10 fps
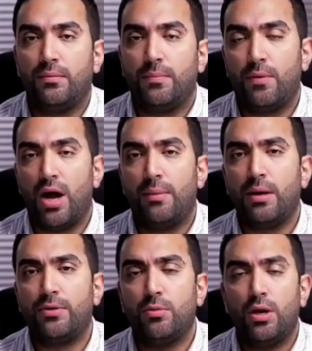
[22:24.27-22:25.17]

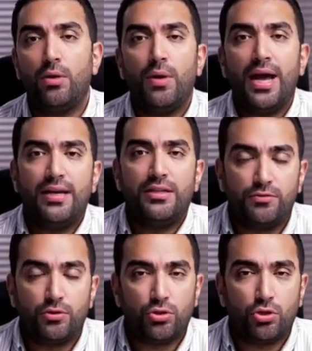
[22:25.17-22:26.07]
problems will arise
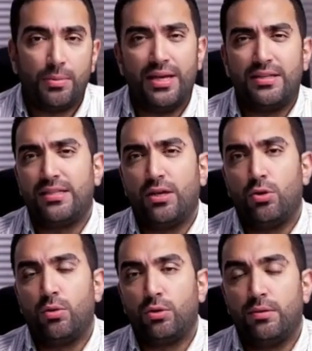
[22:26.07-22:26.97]
for your domains in
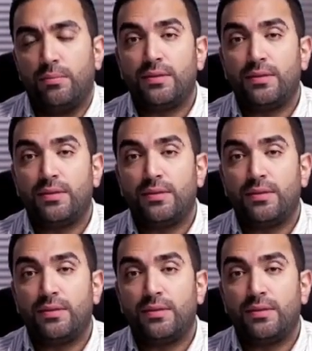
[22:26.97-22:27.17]
Google.